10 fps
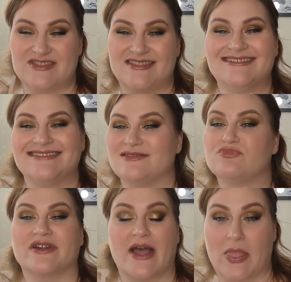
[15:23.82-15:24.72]
they didn't
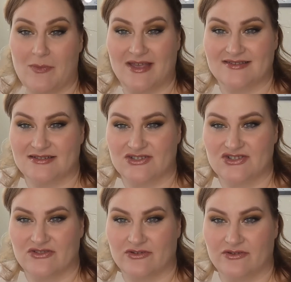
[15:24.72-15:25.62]
bring out the best in each
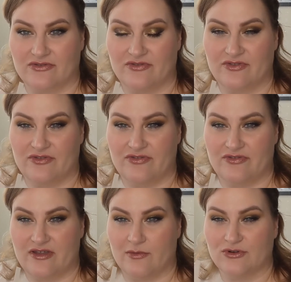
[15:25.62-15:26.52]
other.
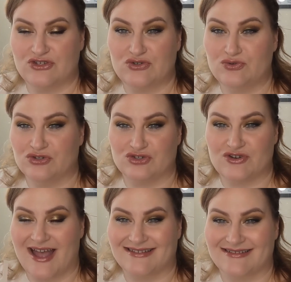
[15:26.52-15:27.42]
They were too
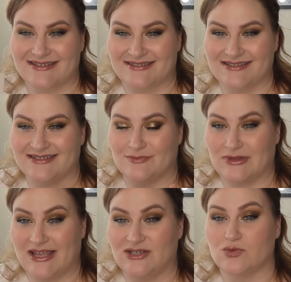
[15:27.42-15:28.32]
contrasting. They didn't
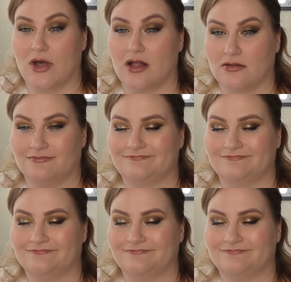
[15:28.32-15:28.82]
blend well.